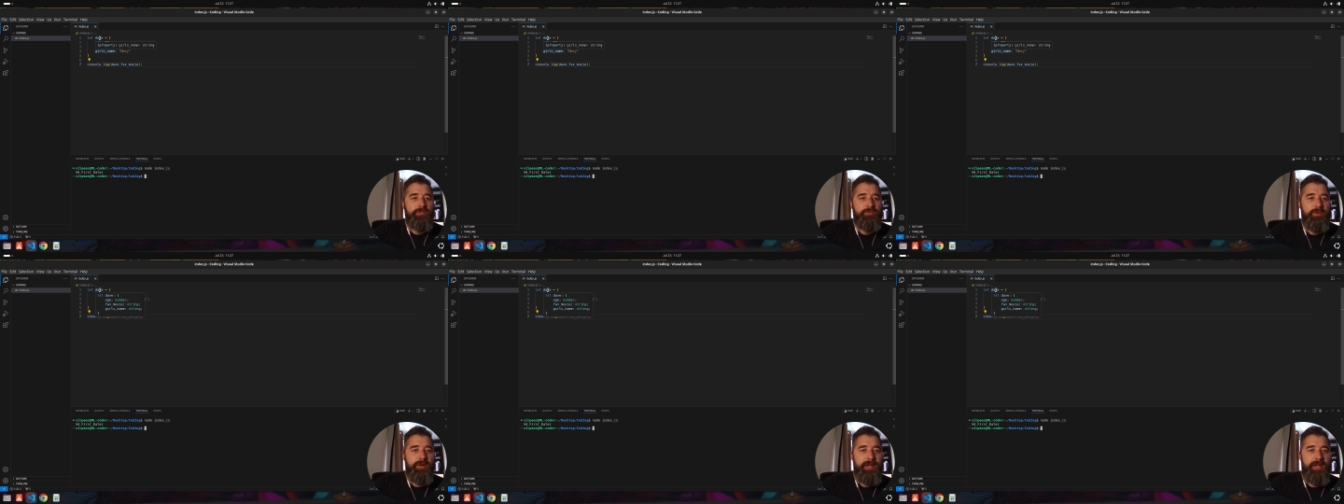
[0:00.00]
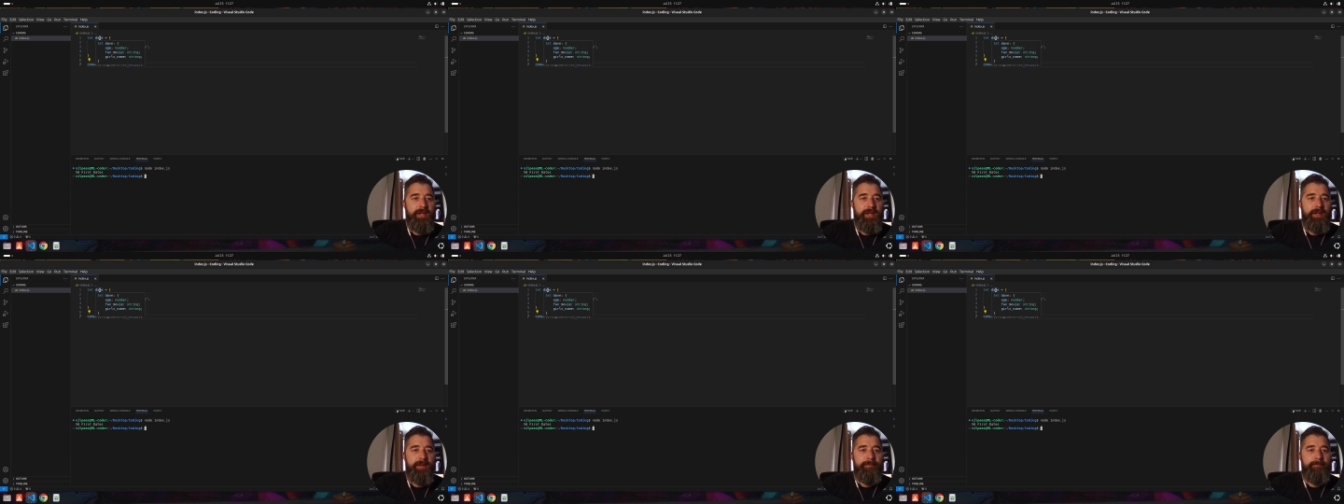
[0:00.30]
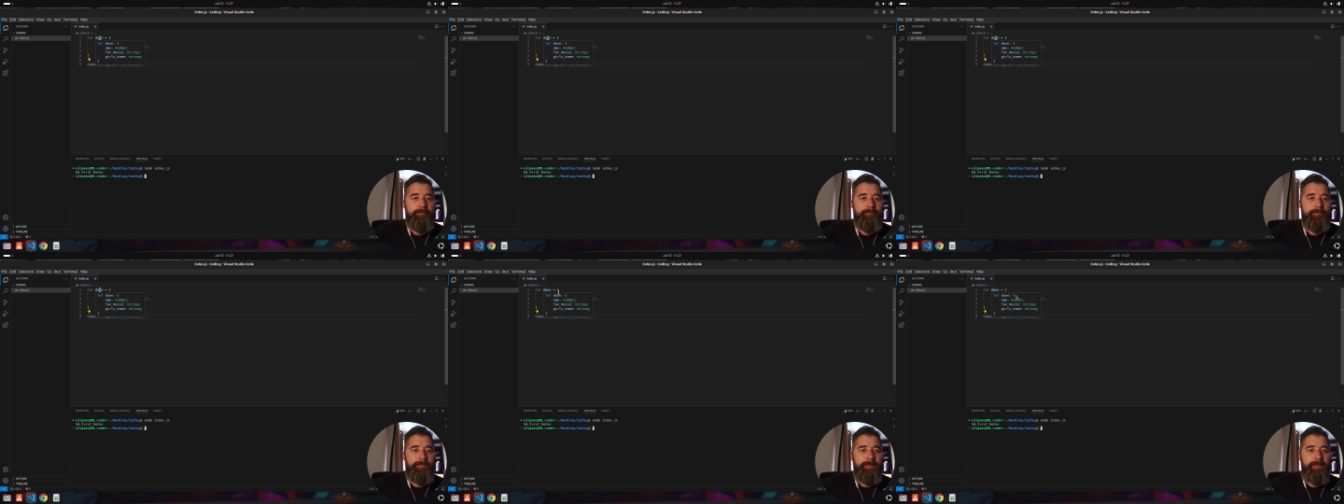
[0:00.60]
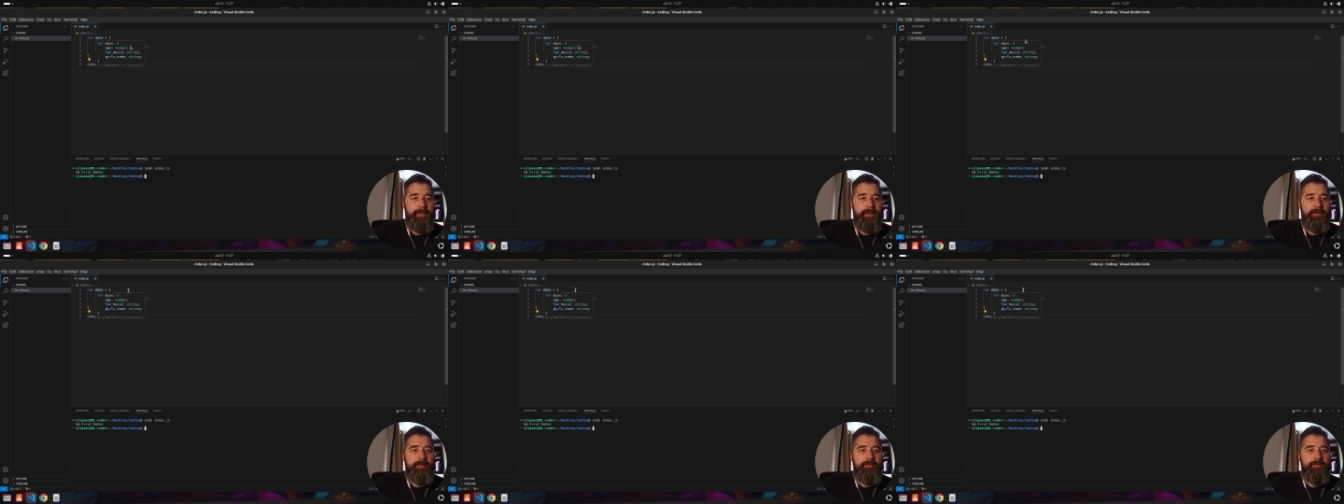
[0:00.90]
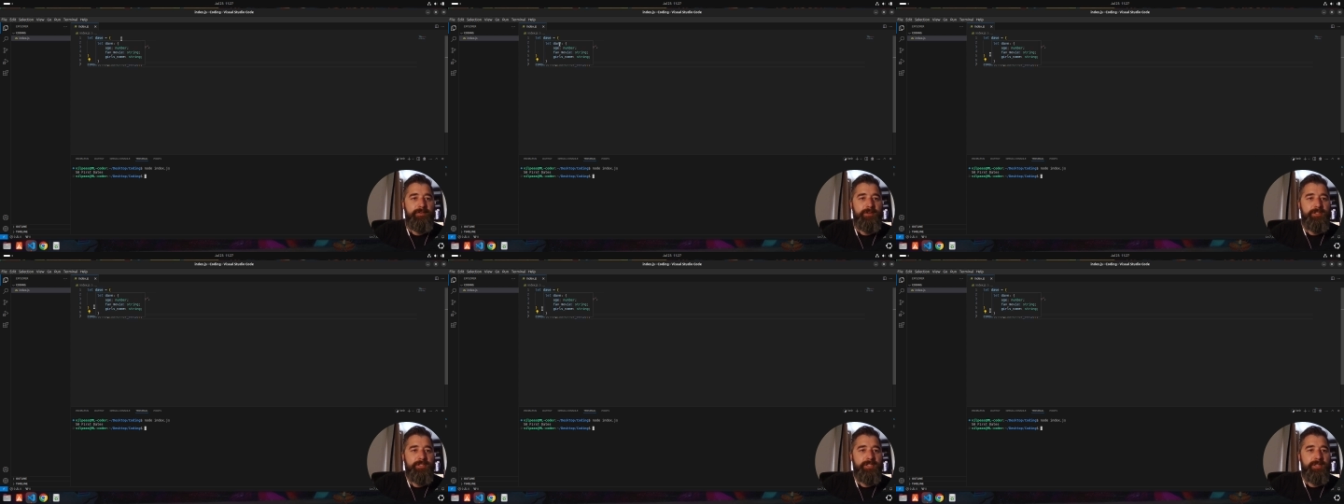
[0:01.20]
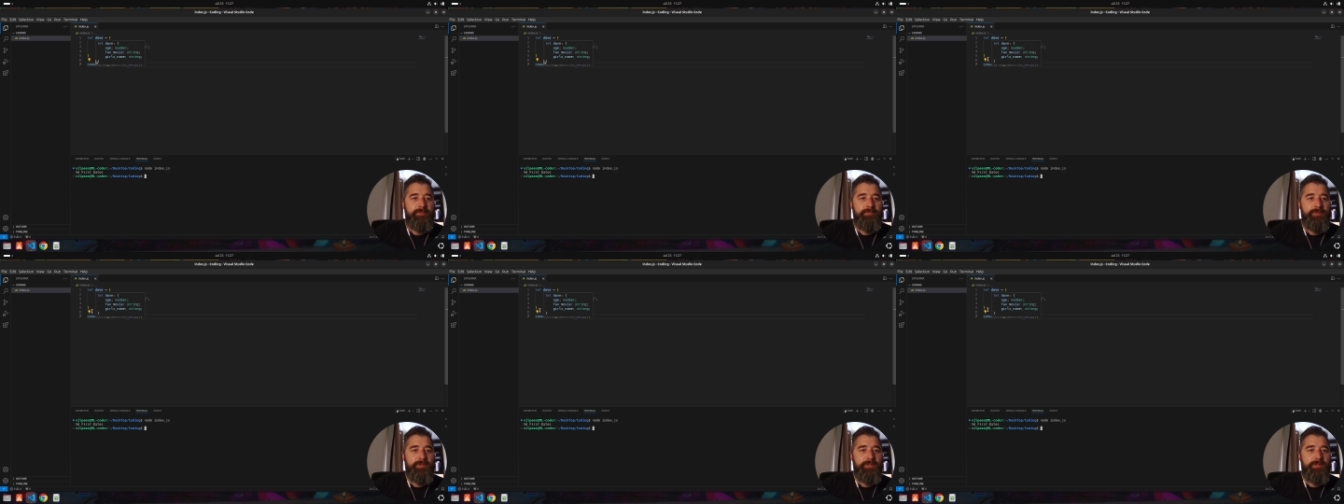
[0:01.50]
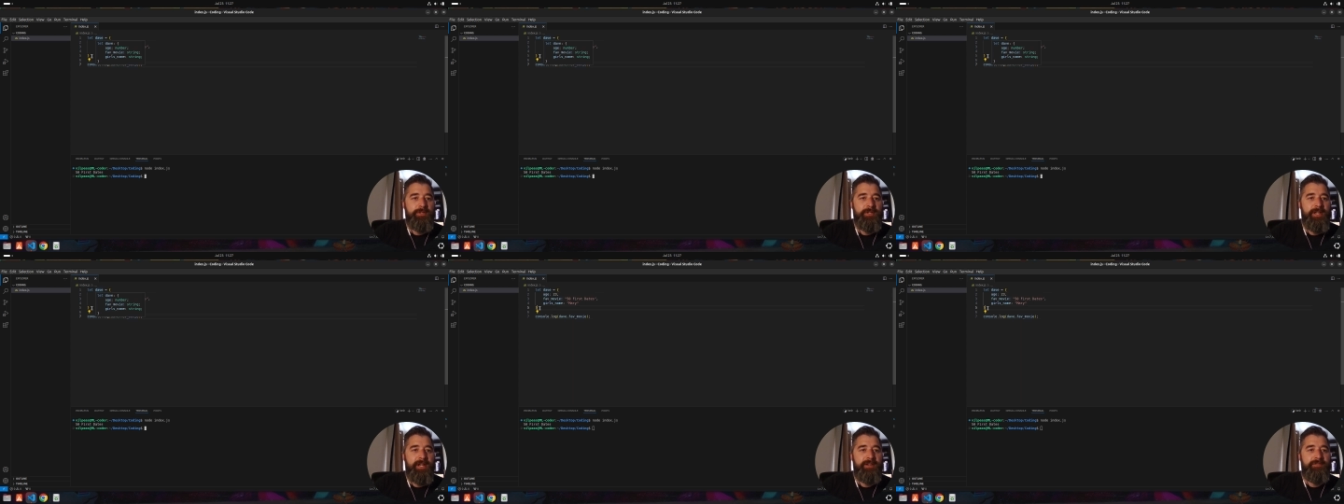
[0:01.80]
where, for example, you
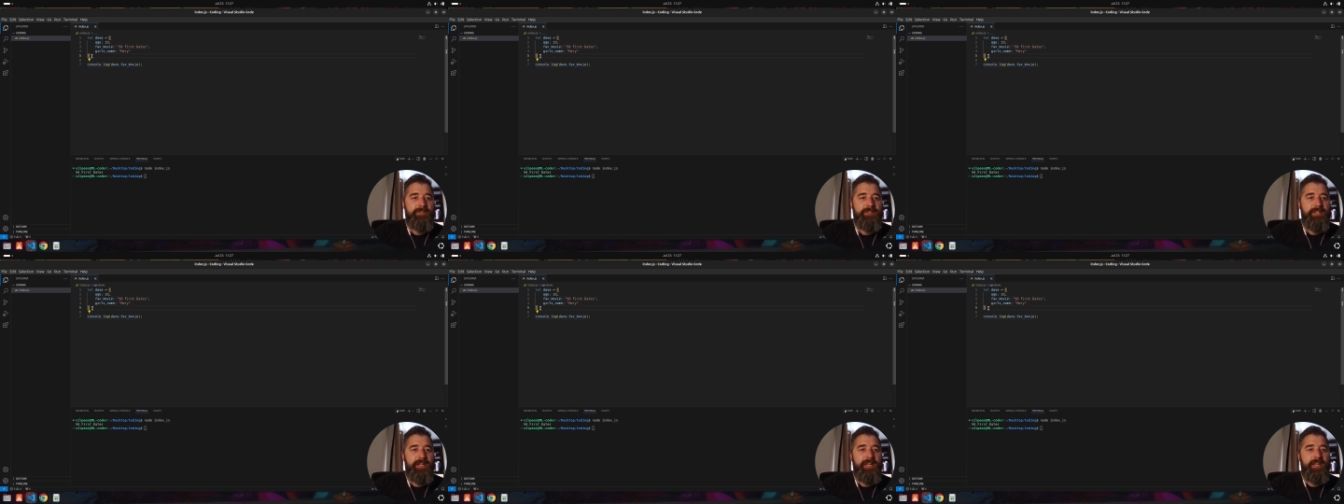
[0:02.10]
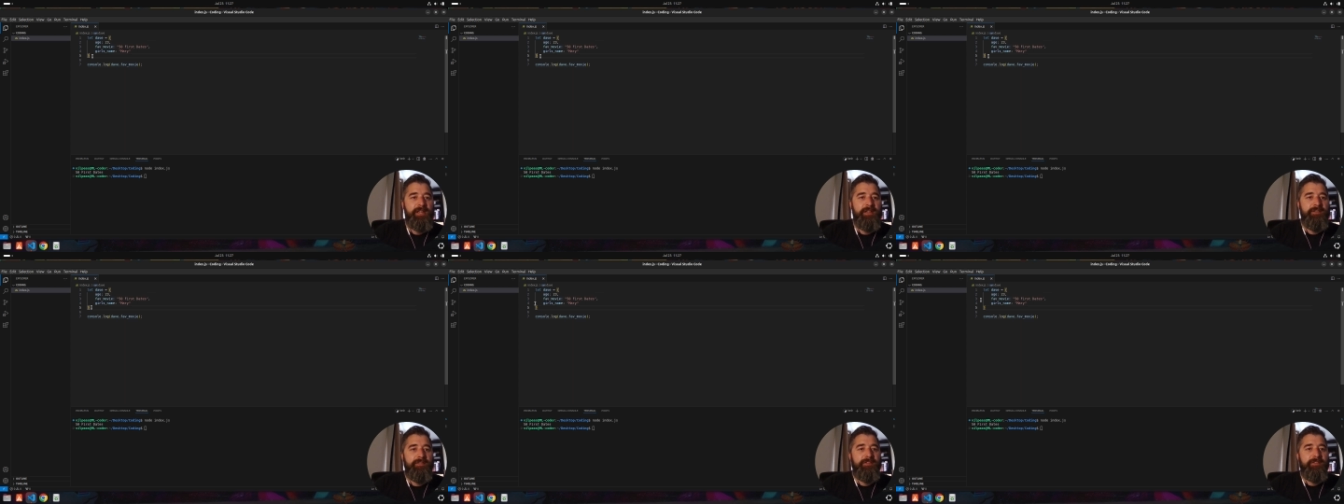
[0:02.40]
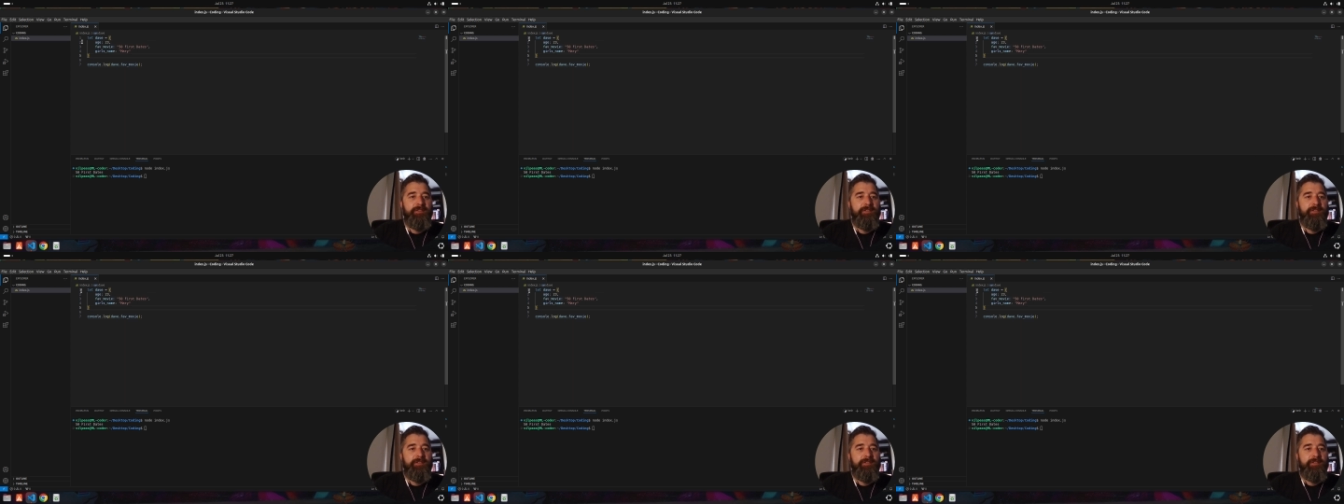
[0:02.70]
could have Dave,